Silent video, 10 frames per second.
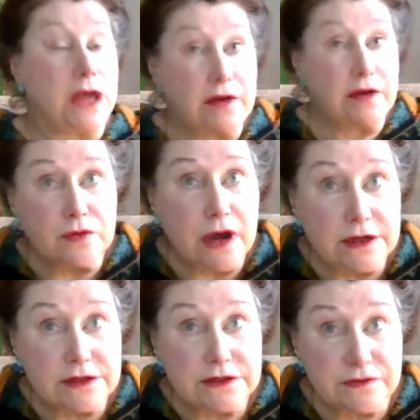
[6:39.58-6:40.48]
We have the
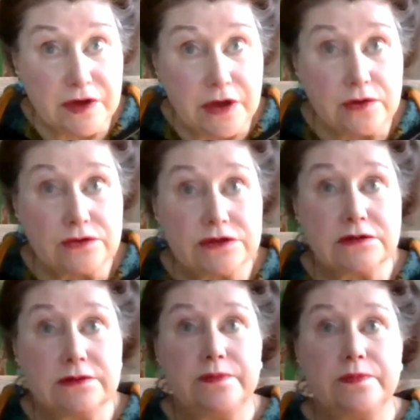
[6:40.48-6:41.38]
right to vote.
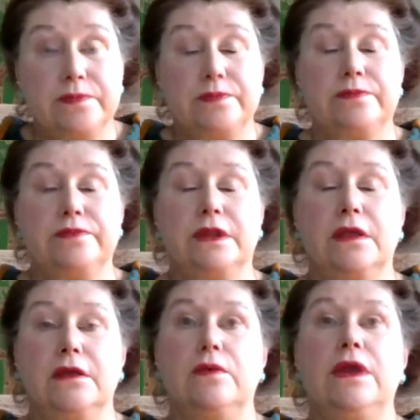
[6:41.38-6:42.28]

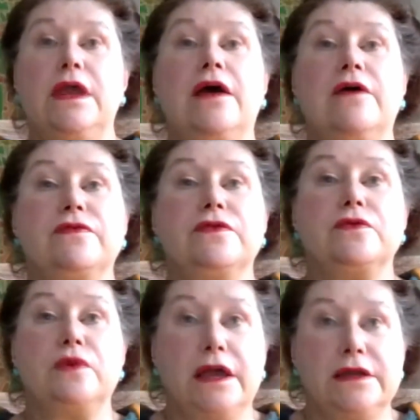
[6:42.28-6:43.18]
We have
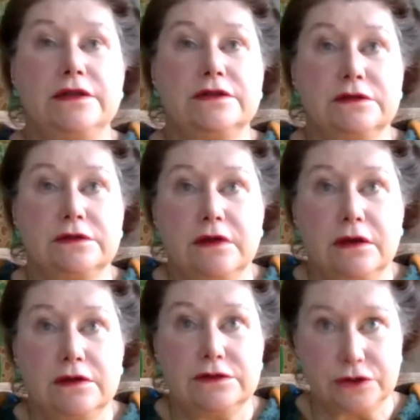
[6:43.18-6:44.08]
the right
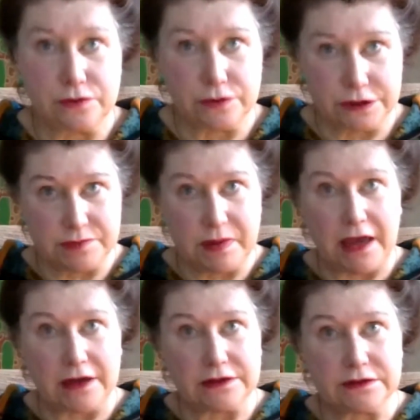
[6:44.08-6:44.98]
to
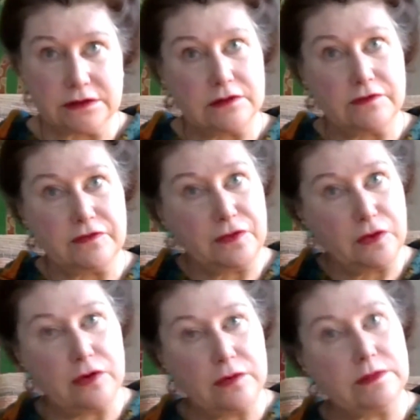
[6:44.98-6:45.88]
respect
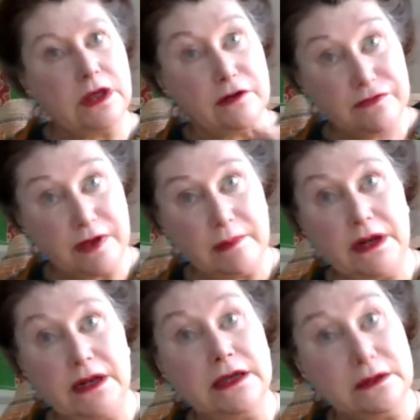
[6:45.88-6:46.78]
for our
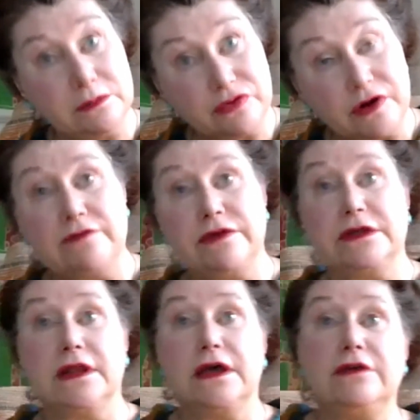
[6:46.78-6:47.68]
family and
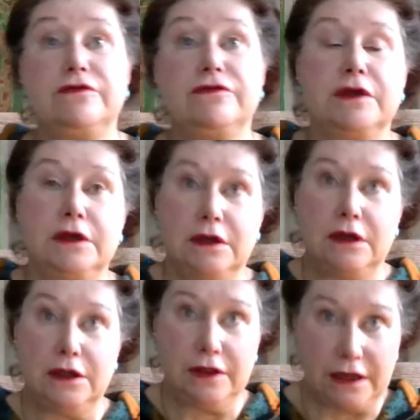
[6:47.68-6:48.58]
private life,
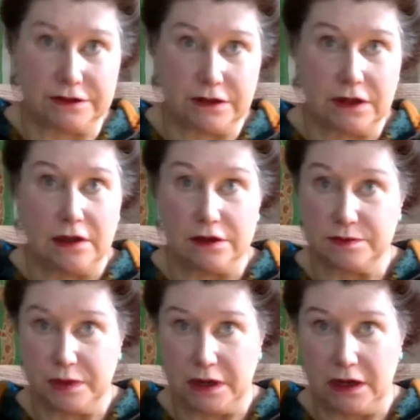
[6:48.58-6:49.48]
and that
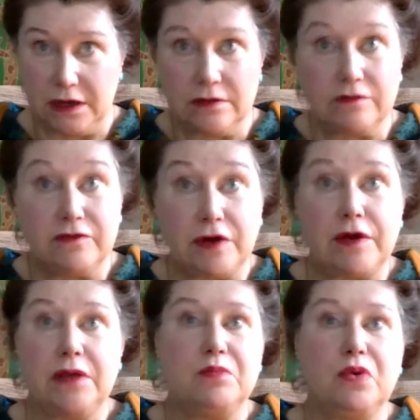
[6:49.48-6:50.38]
has been
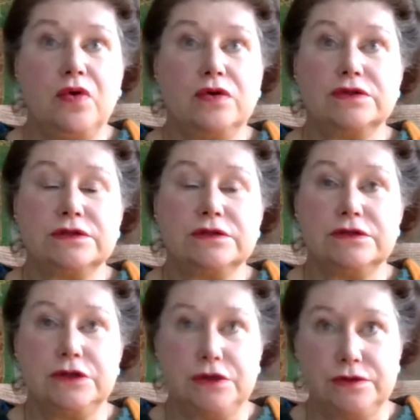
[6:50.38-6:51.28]
very important
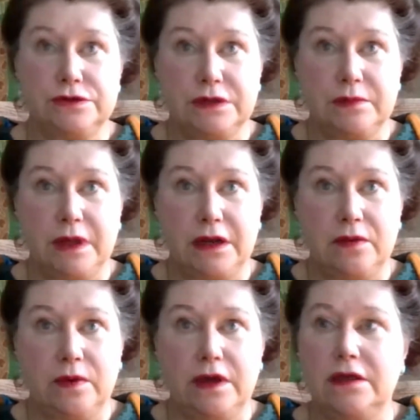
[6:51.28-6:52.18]
and used in
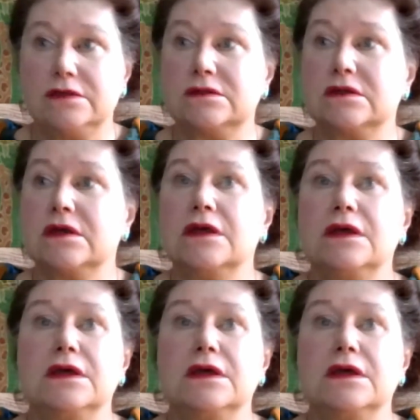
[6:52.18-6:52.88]
many ways.